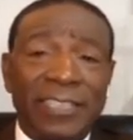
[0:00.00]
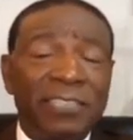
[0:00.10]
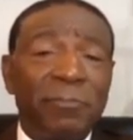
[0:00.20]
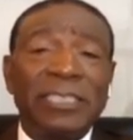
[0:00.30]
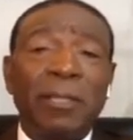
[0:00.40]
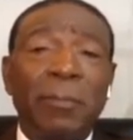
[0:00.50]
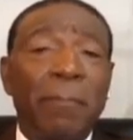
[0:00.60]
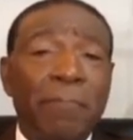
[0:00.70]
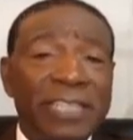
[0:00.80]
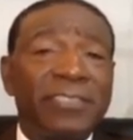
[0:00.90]
This has been some of
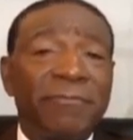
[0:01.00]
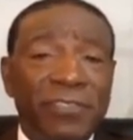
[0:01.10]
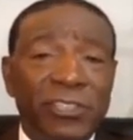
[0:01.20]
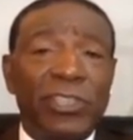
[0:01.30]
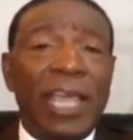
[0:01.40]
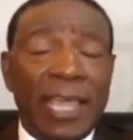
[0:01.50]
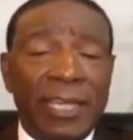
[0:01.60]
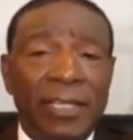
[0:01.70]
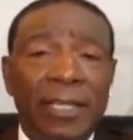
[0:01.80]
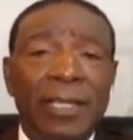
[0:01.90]
the best
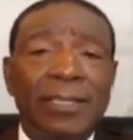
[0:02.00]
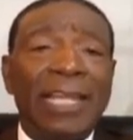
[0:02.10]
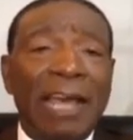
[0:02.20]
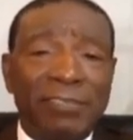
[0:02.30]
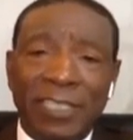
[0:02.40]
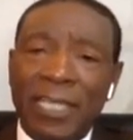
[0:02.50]
officiating that I've